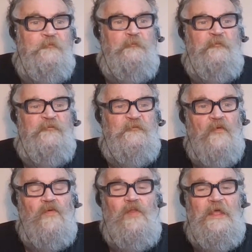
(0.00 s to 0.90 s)

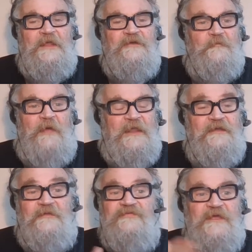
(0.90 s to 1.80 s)
full
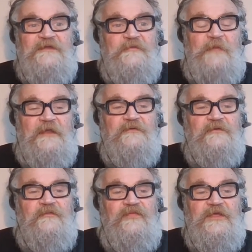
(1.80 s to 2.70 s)
independence,
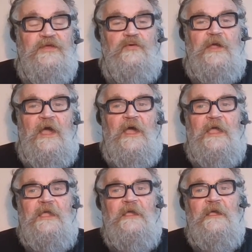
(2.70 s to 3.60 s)
independent of the
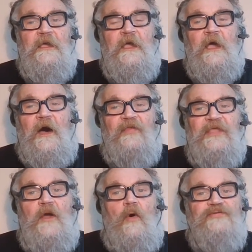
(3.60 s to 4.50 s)
UK. I
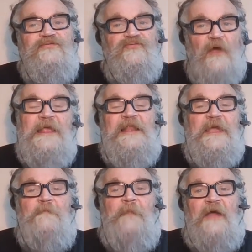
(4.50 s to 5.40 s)
think
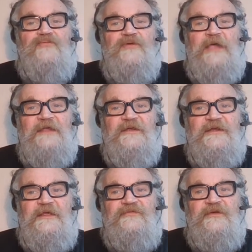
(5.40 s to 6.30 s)
Australia patriated
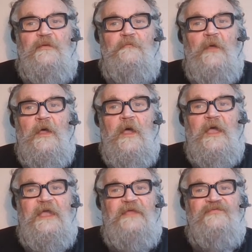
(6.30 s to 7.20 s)

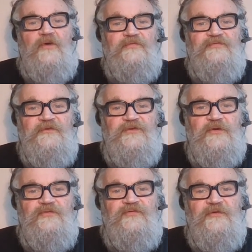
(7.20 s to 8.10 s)
its
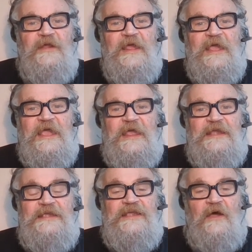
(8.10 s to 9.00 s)
constitution
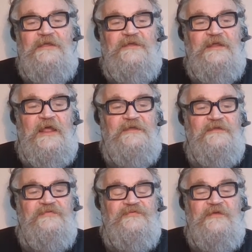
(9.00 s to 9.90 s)
in
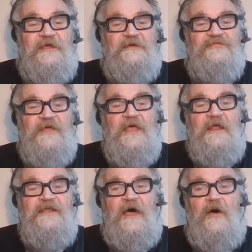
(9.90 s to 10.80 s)
1986.
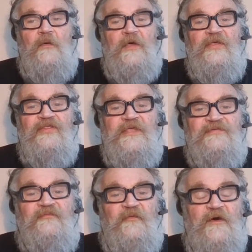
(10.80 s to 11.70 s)
Now,
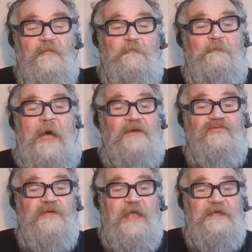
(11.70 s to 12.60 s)
this verb
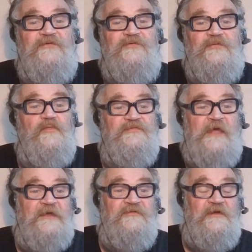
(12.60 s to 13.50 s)
repatriation was
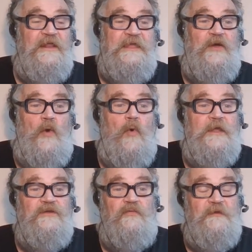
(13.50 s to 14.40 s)
actually
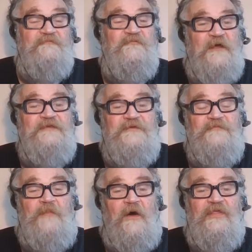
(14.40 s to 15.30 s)
coined or
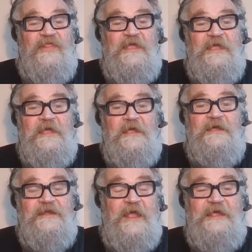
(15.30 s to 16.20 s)
invented by the
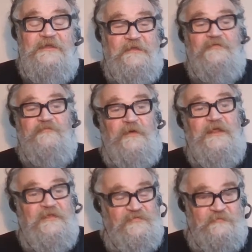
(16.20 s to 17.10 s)
Canadians, but
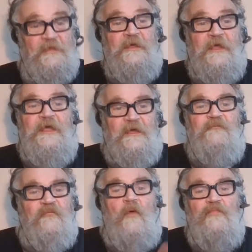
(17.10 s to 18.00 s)
it's
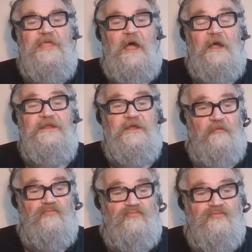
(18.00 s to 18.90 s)
from the idea
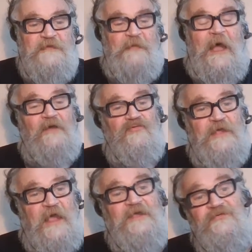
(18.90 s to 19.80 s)
of
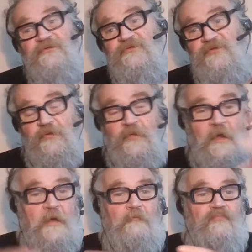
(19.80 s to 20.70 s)
repatriation, to
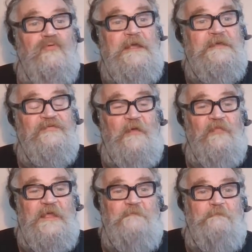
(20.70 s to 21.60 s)
bring something